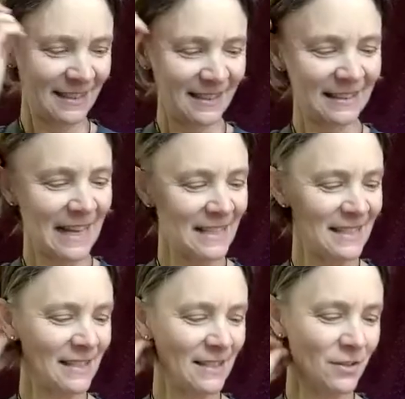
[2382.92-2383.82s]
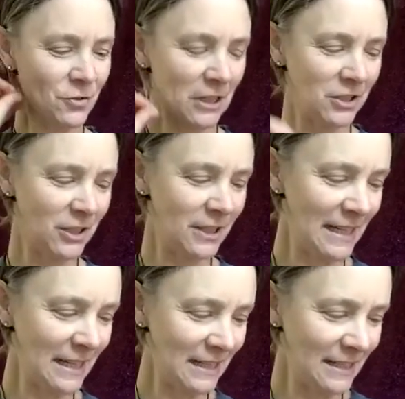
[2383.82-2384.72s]
the last instruction
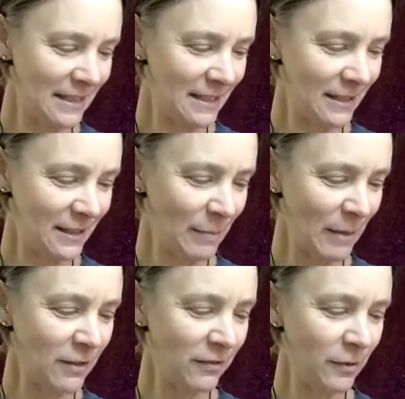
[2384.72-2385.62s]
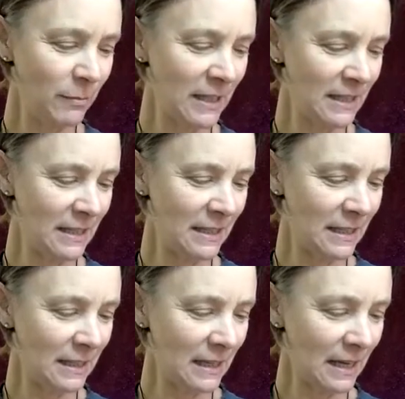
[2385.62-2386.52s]
is to spend a few minutes at
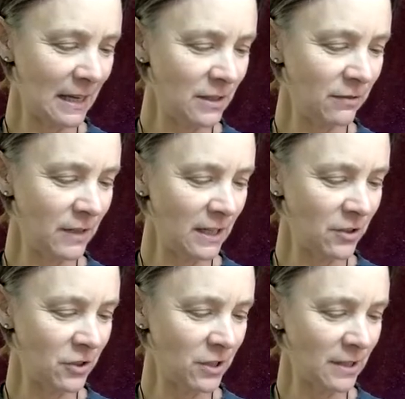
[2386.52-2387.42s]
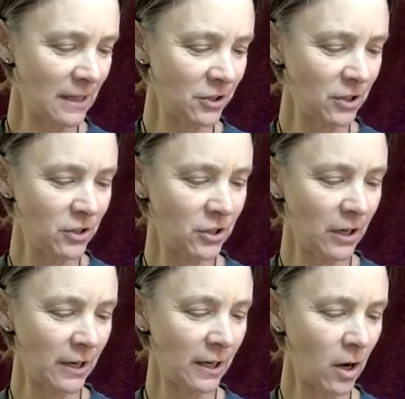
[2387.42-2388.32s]
the end of each session
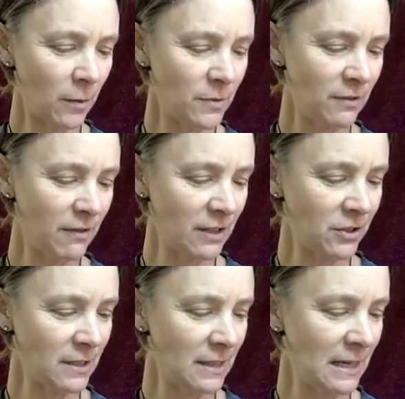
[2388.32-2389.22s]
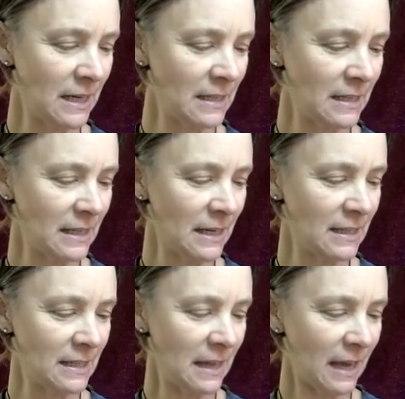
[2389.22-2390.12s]
sharing observations and
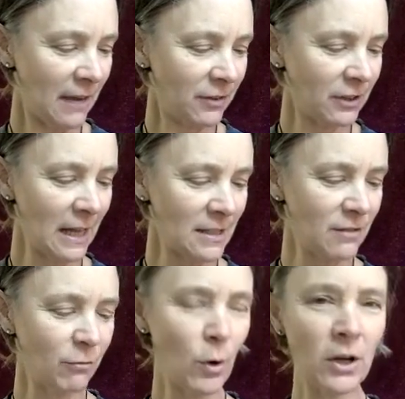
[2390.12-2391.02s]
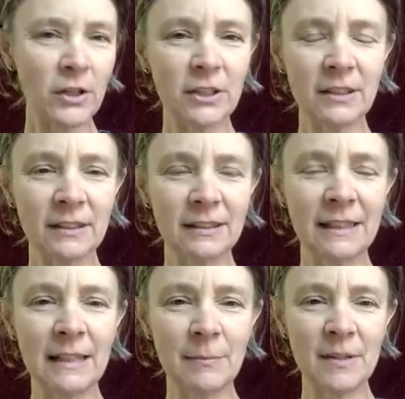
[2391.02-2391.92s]
insights, have a glass of water,
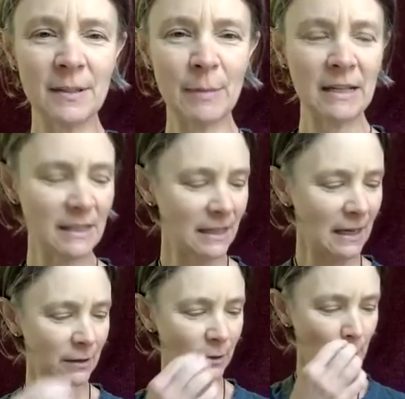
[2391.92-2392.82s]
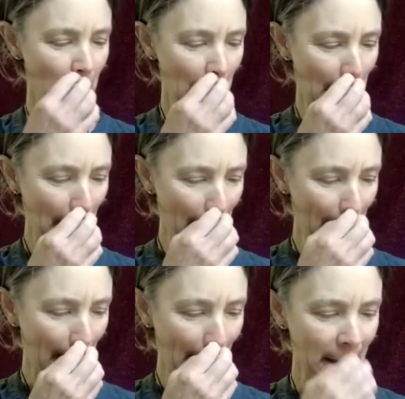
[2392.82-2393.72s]
clean up the space together,
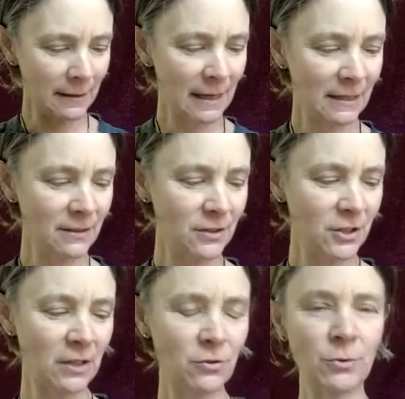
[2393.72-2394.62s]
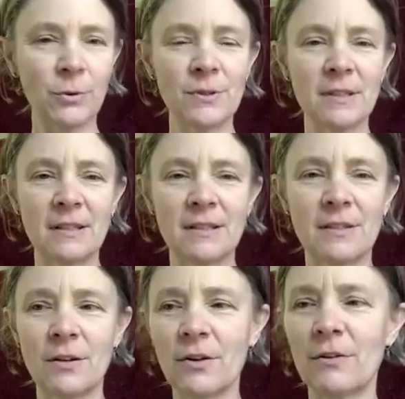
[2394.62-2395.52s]
and then change roles and
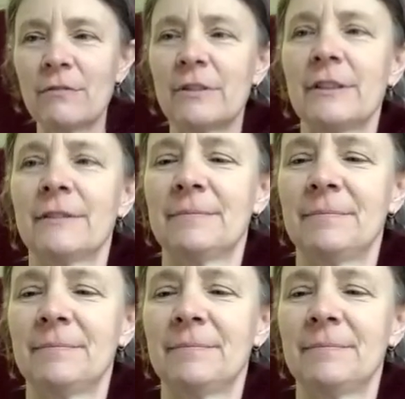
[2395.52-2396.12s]
start over.